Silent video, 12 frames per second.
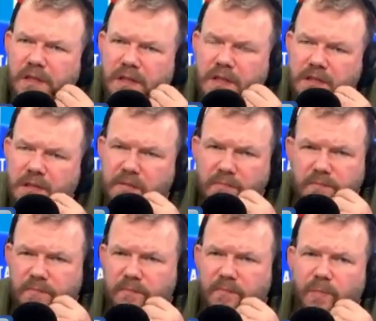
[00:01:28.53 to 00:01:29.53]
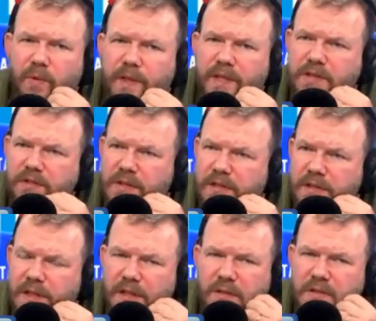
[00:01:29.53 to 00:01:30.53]
teaching more history
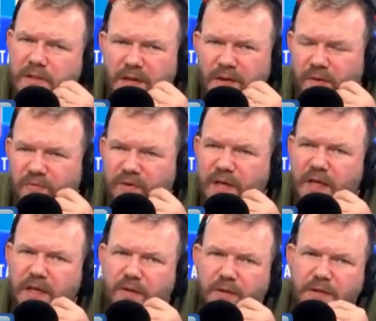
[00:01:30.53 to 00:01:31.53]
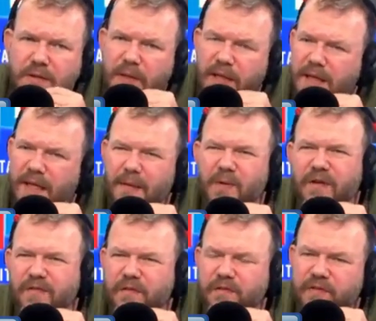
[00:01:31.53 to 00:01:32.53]
than they used. They're not really cross about that. They
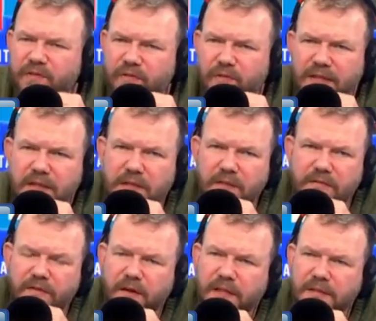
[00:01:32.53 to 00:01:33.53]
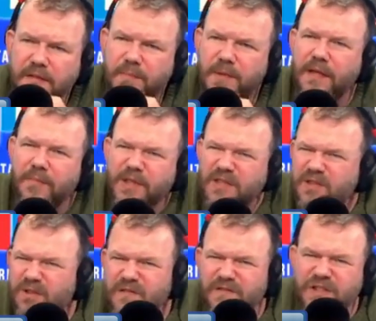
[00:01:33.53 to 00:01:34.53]
might feel threatened and frightened by it, but it's
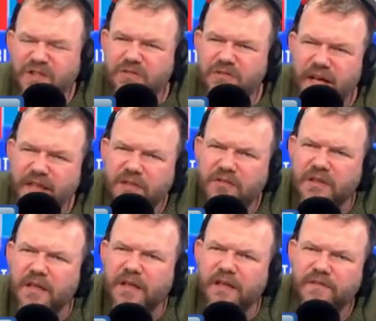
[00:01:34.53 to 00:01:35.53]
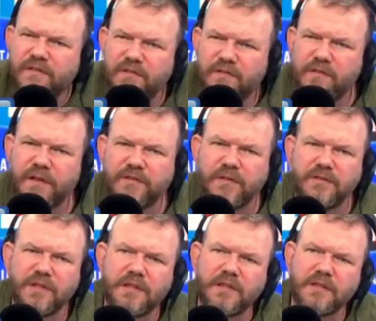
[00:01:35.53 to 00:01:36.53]
not a visceral hatred like they feel for
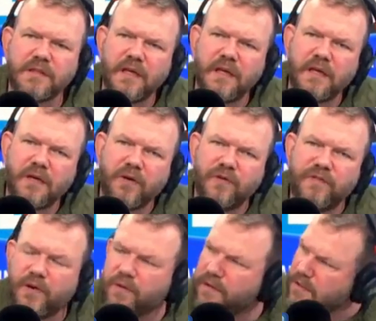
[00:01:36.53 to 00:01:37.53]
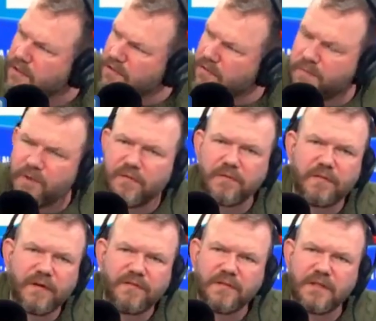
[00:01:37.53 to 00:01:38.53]
refugees or foreigners. You remove the
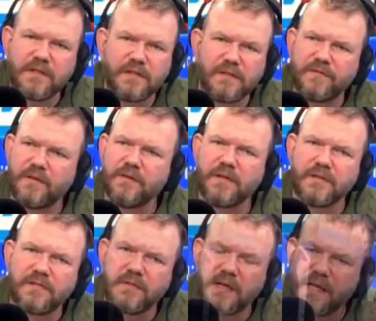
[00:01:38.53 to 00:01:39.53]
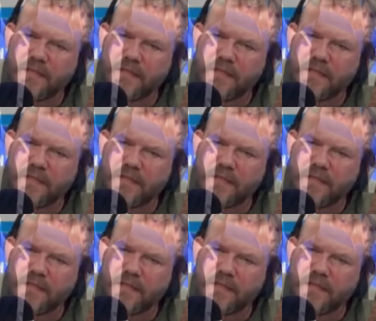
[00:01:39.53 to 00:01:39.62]
refugees and the foreigners from the